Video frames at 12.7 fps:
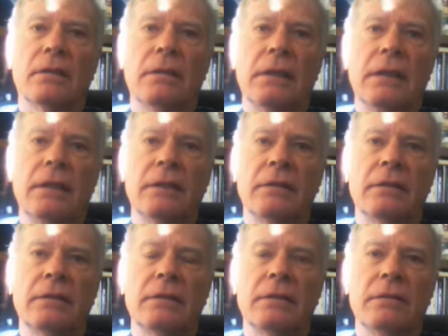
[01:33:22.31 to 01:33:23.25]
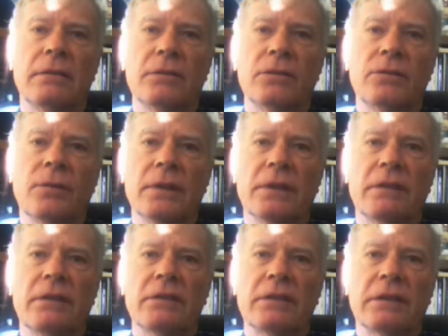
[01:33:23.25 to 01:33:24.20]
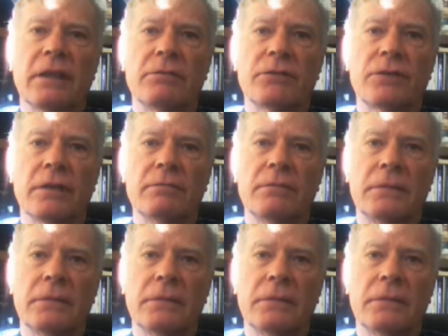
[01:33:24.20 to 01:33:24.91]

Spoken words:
and this is where your energy comes from.